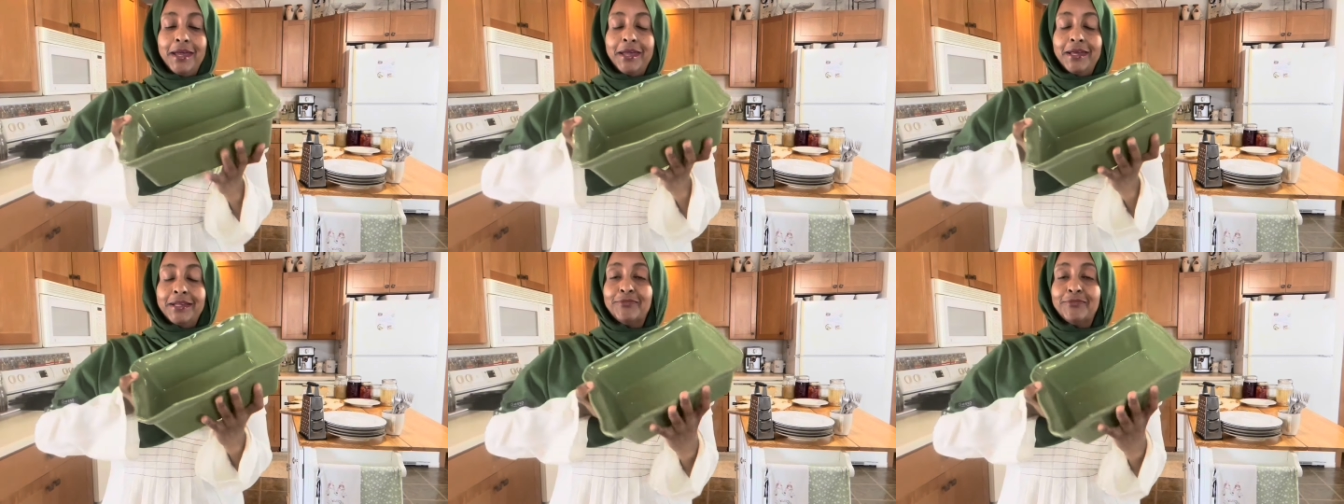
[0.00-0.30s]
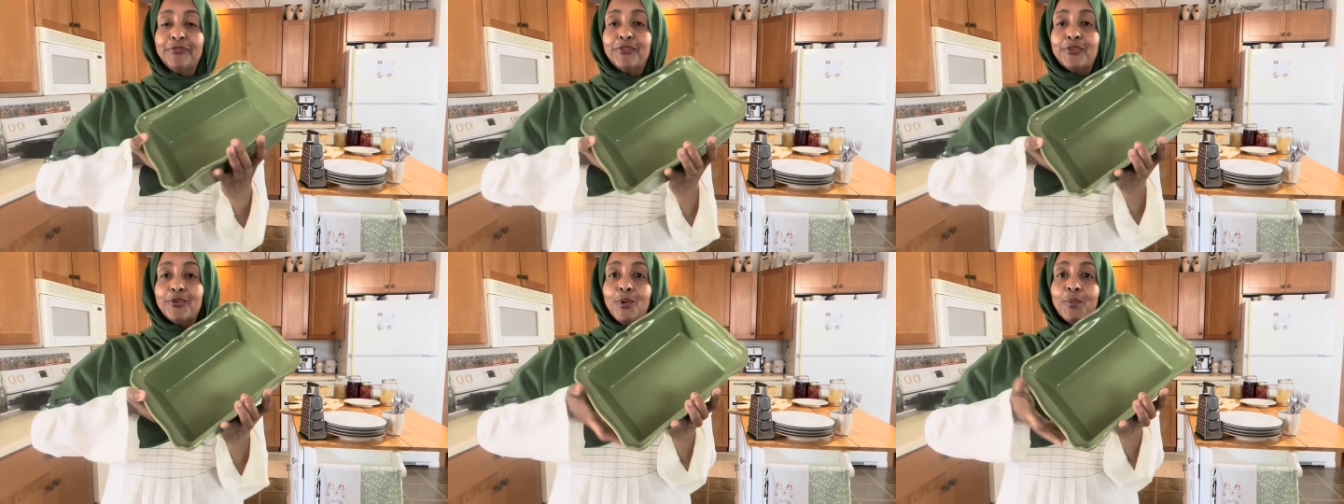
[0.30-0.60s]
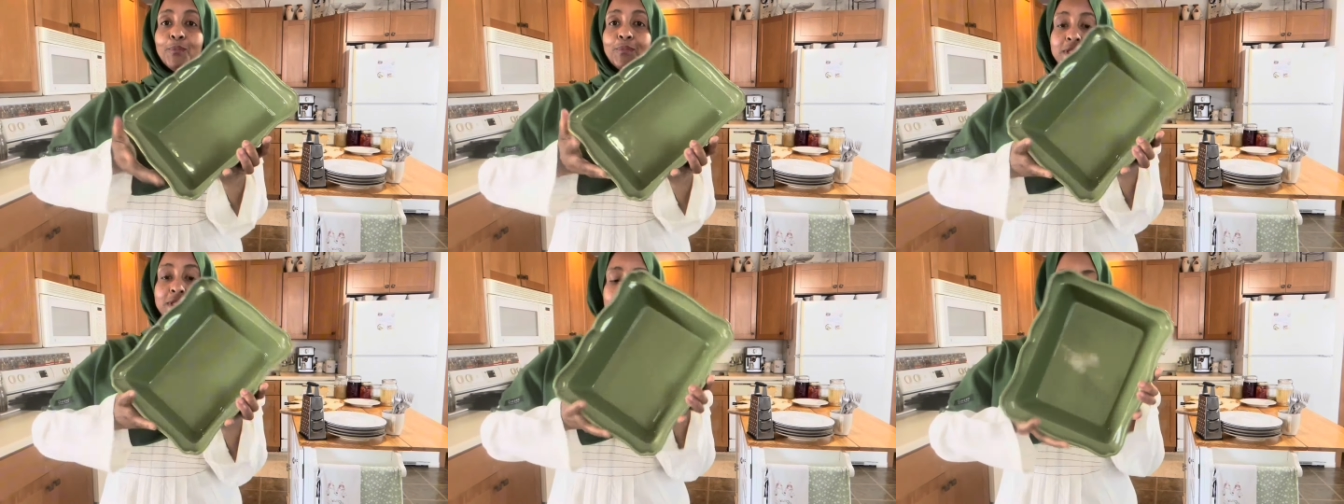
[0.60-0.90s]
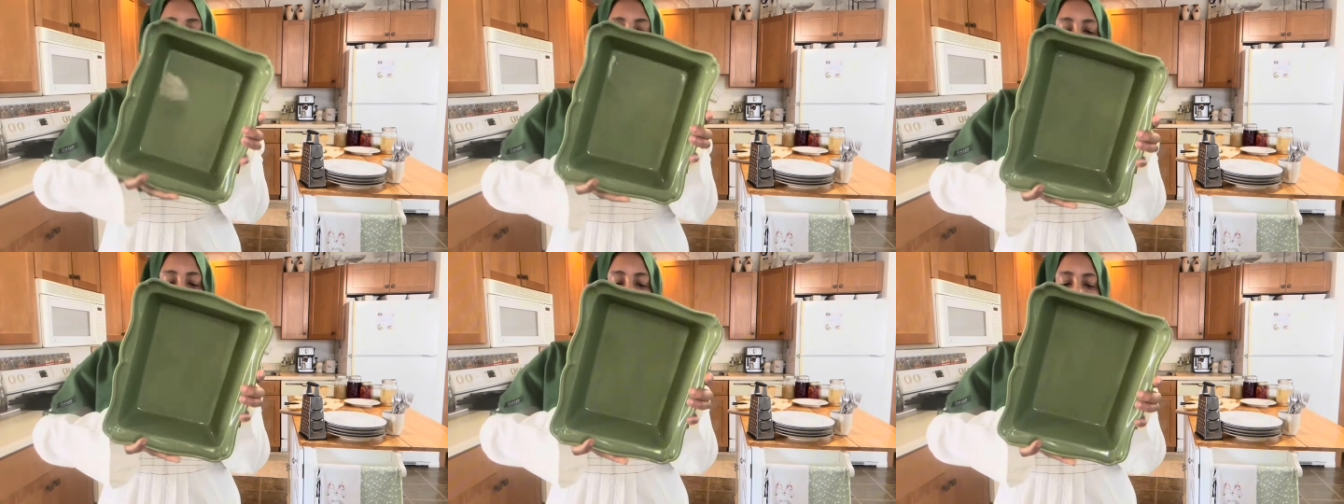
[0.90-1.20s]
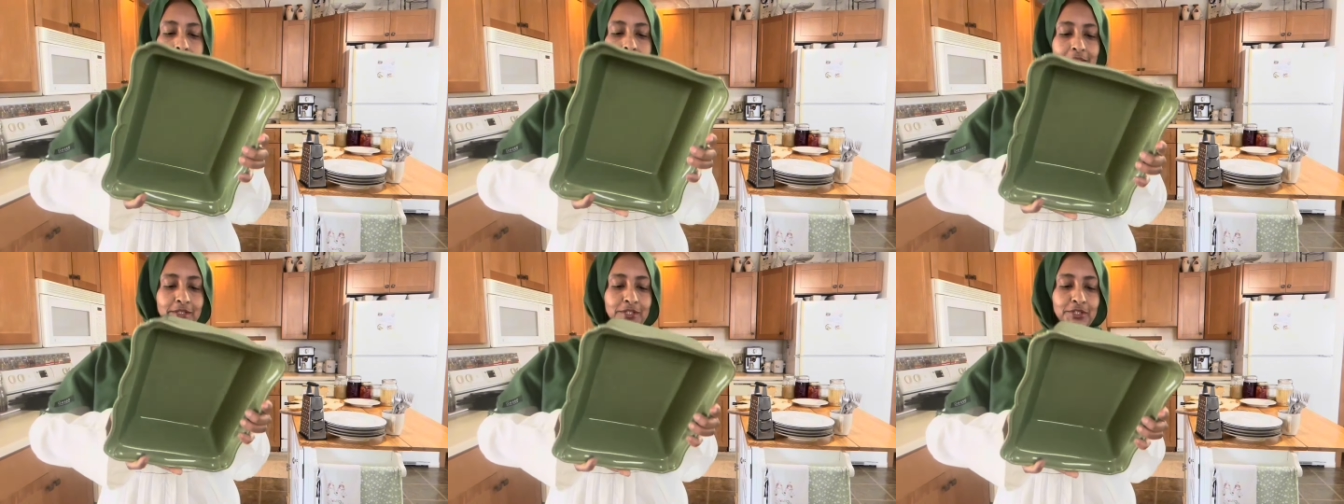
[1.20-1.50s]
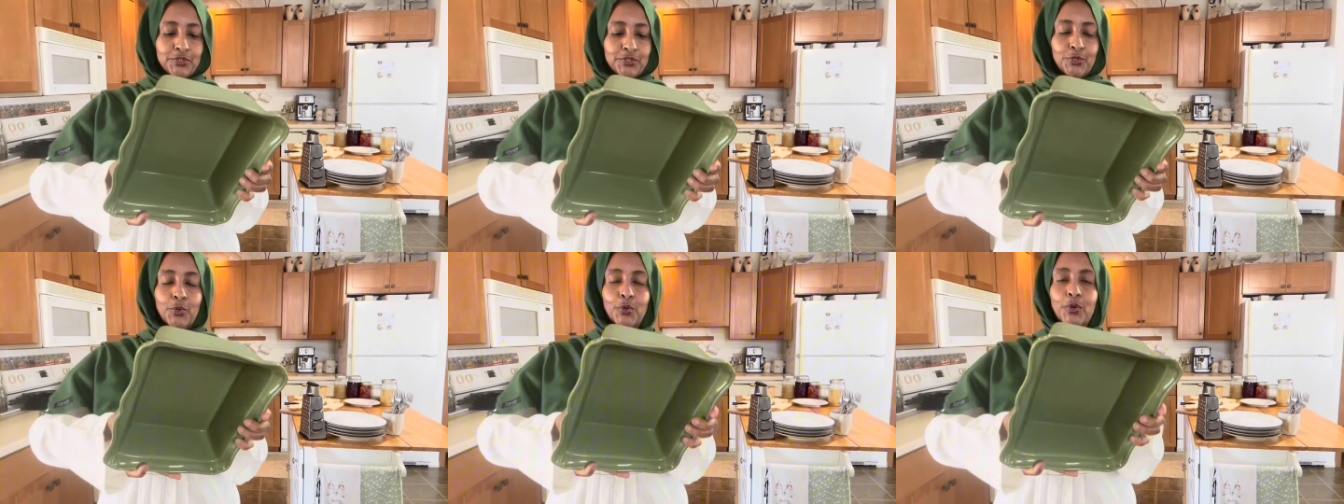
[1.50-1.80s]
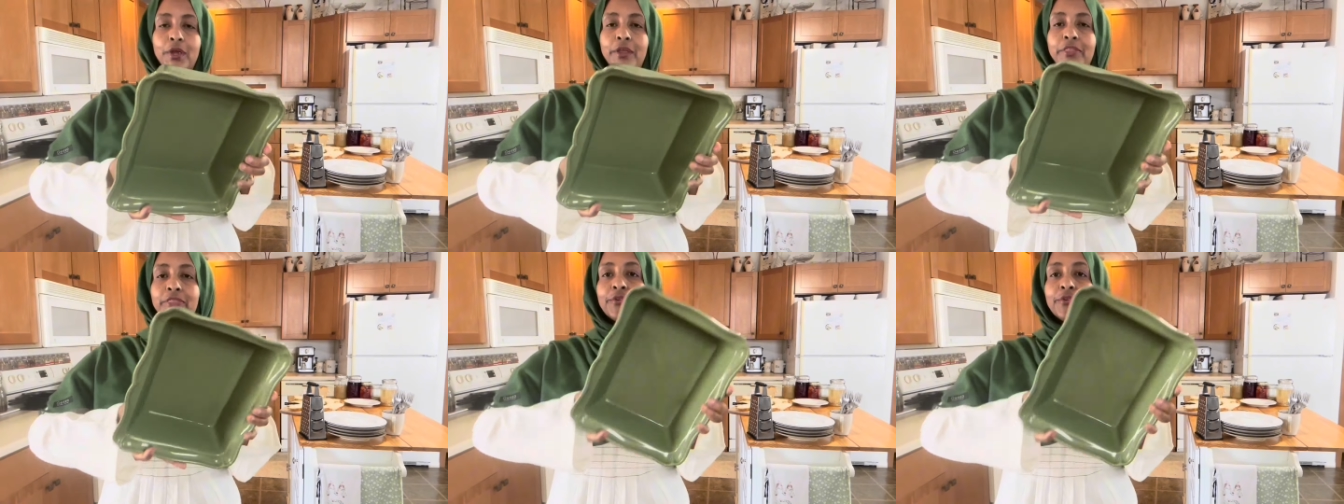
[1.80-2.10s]
It's from secondhand
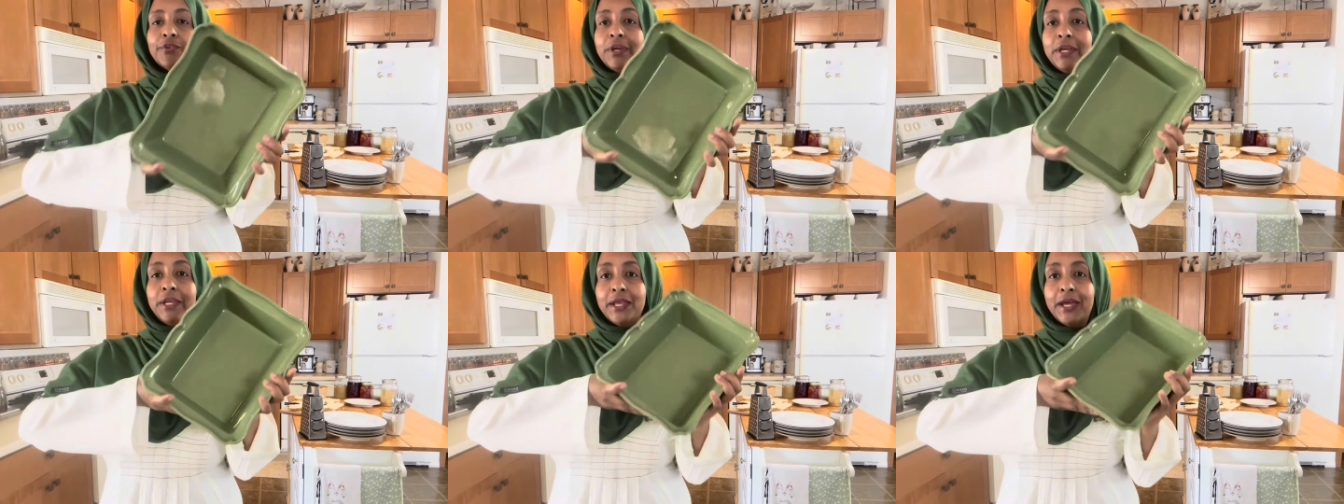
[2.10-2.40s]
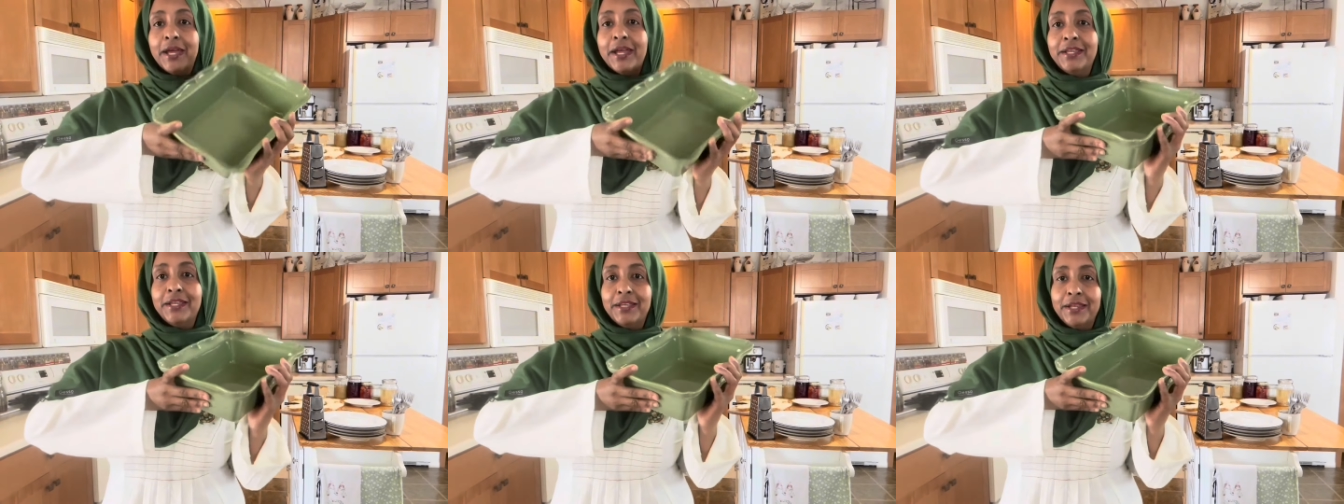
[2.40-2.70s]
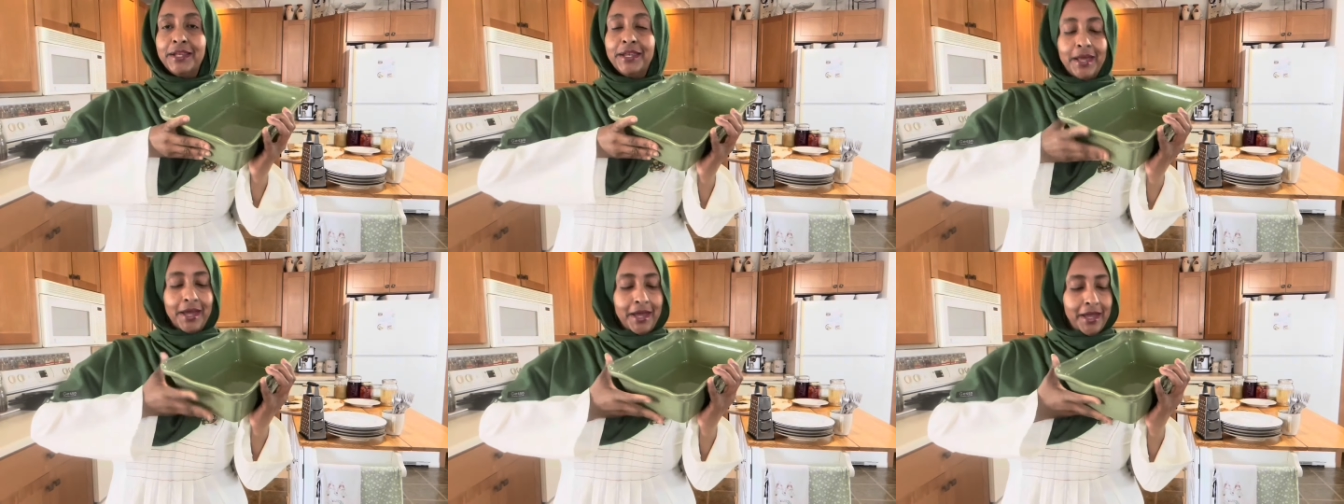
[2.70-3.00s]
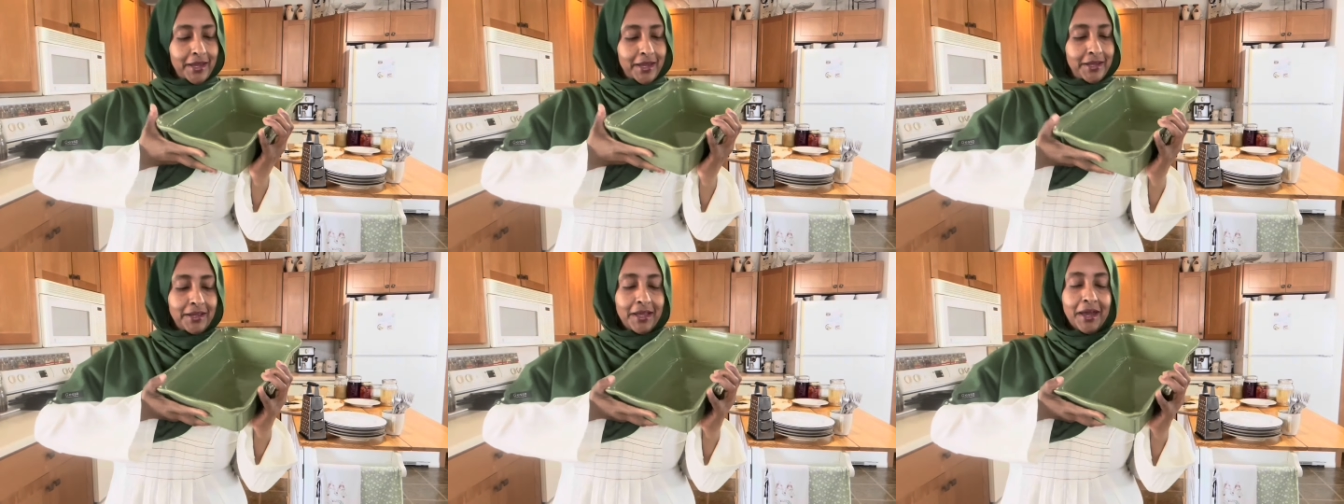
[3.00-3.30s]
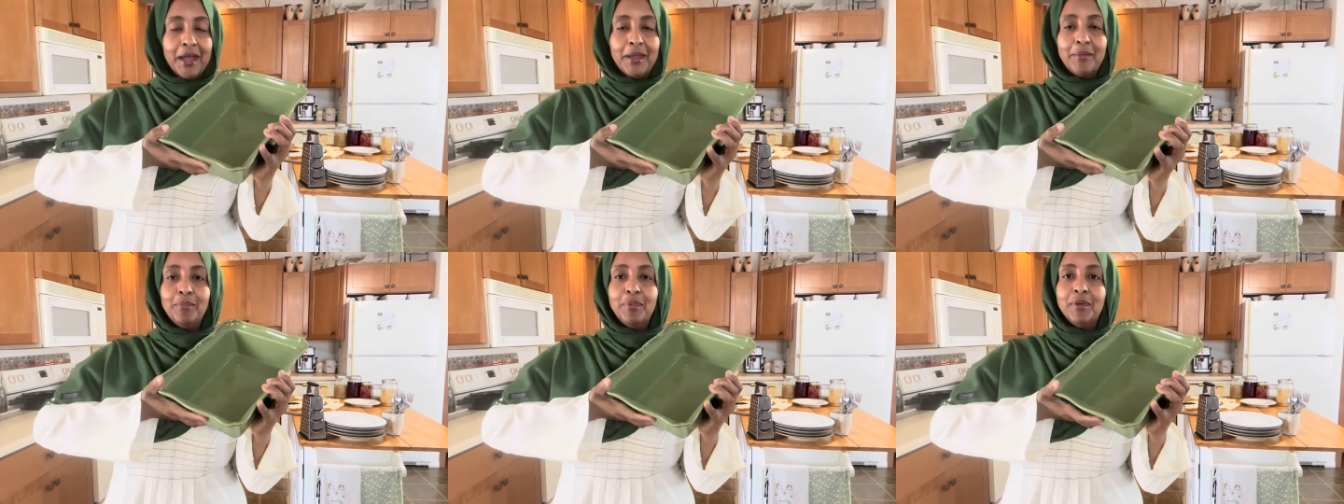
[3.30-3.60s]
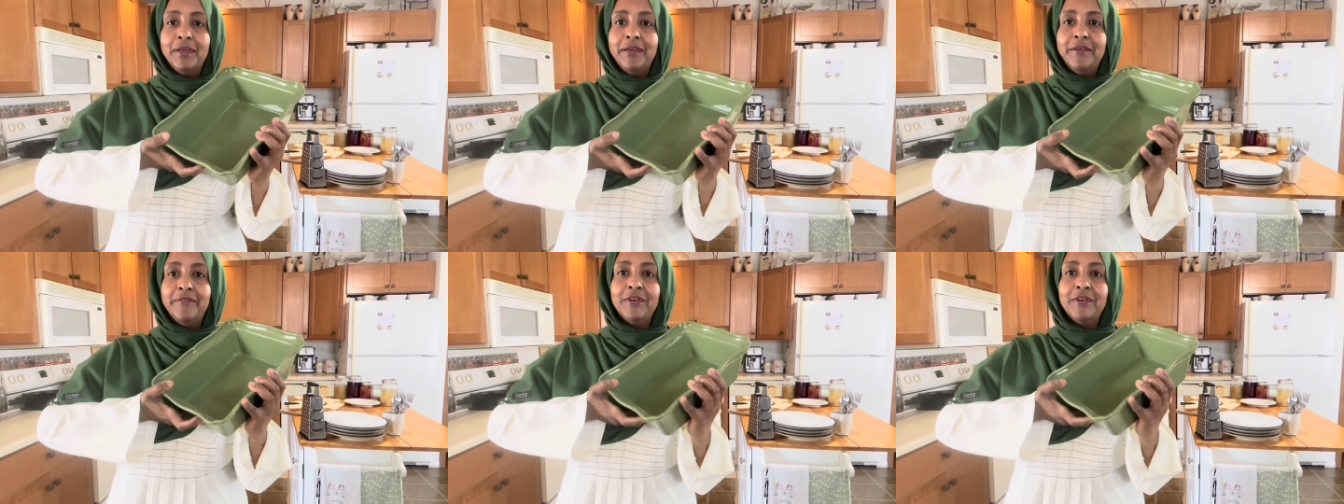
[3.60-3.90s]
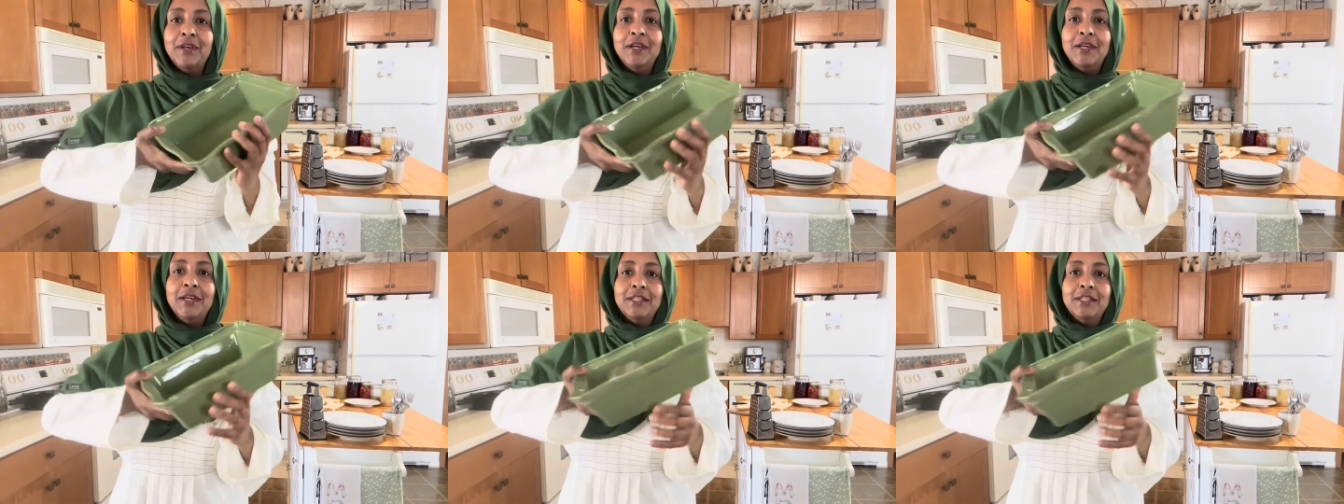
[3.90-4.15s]
store, $3.99, I believe.